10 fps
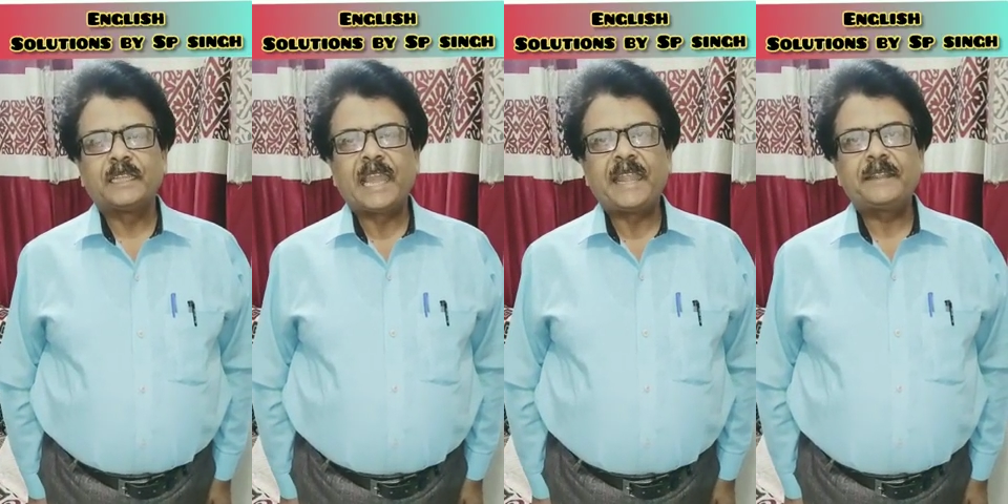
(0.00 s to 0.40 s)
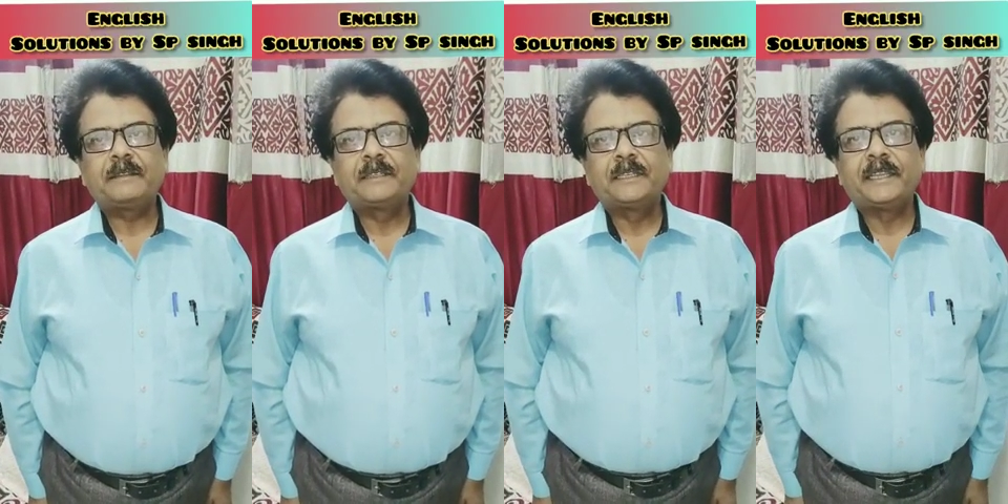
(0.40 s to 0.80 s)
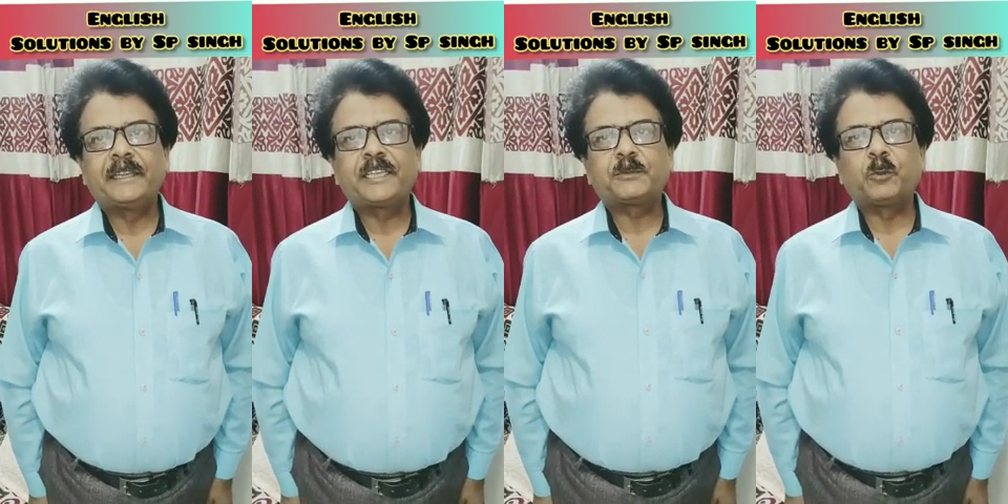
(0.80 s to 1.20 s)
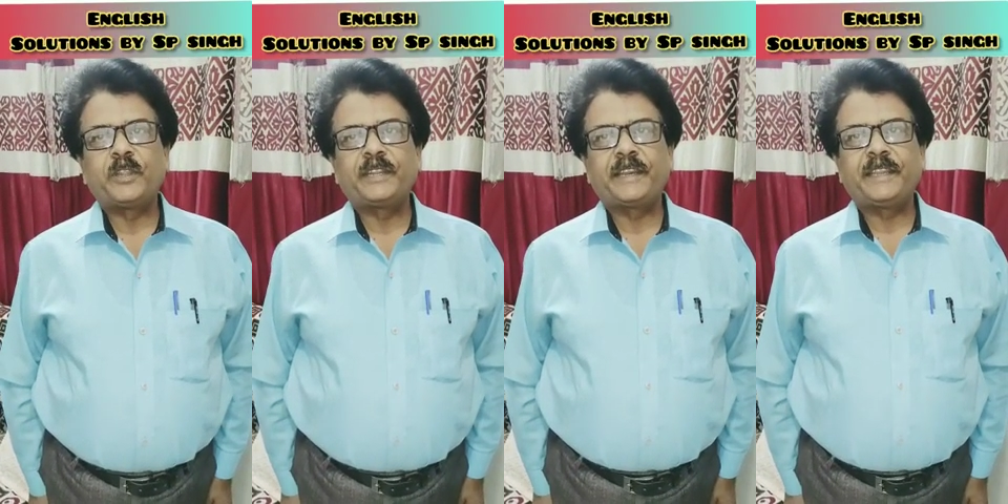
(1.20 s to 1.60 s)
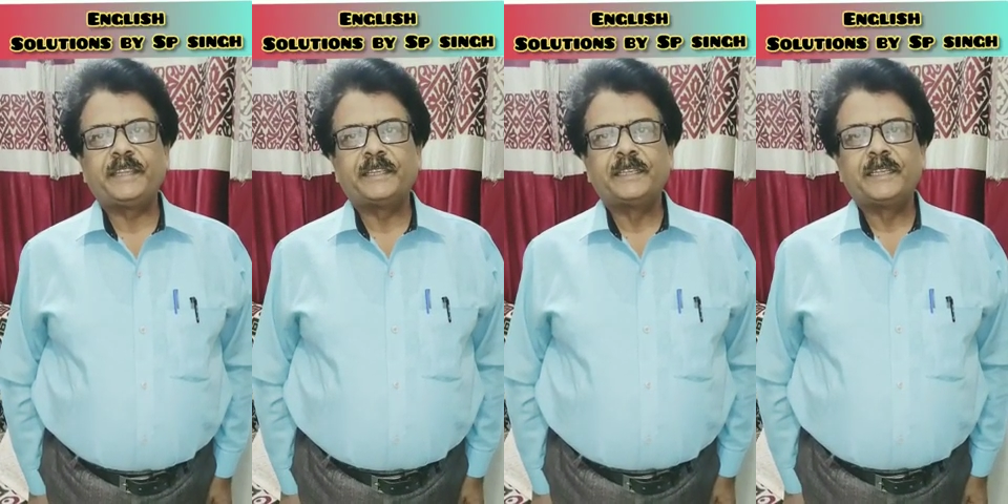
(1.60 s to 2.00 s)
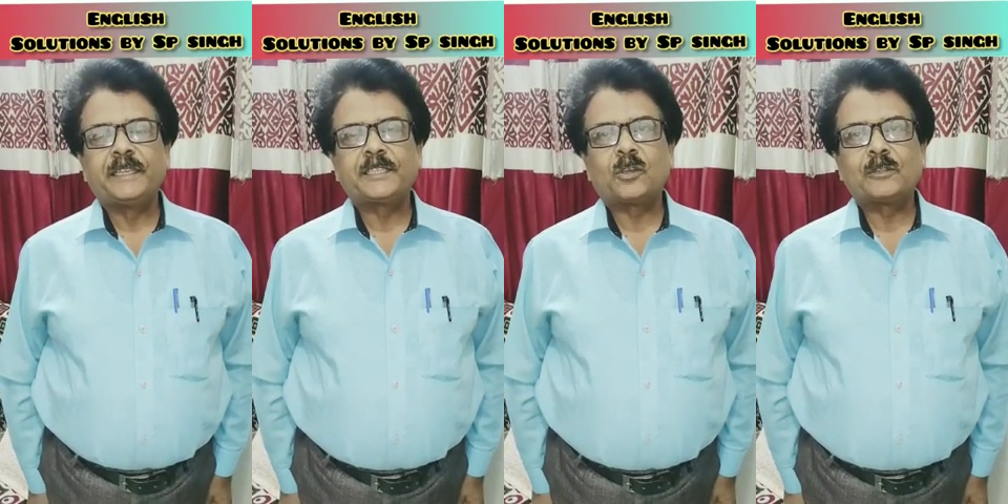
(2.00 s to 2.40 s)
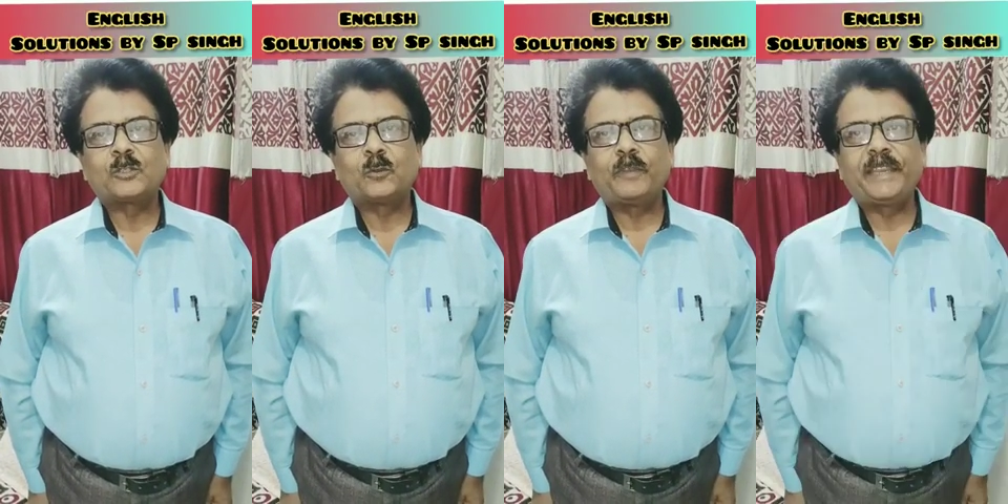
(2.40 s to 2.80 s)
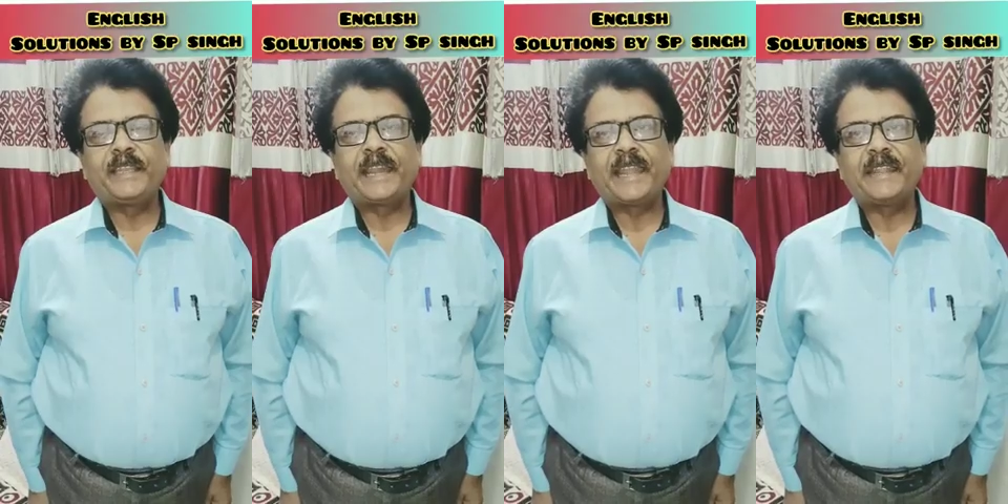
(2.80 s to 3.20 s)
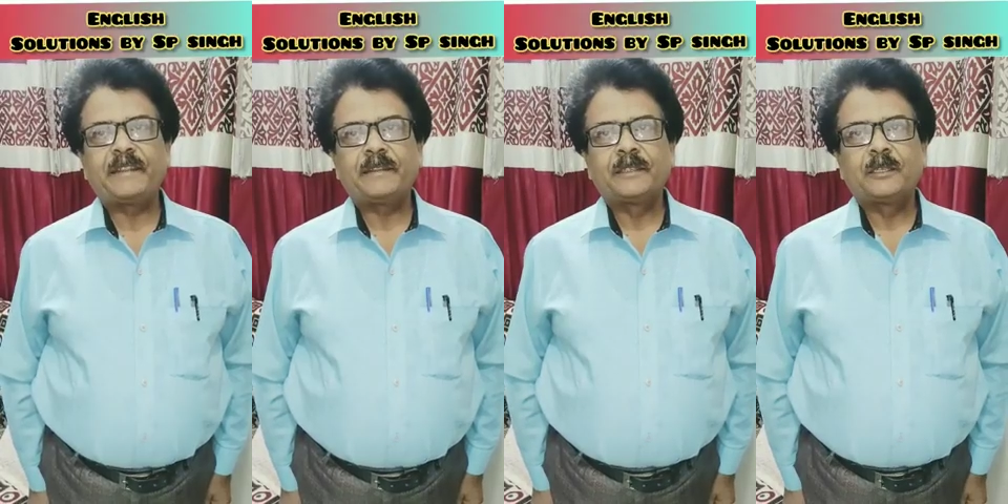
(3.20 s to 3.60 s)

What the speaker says: and English poetry is also very grand,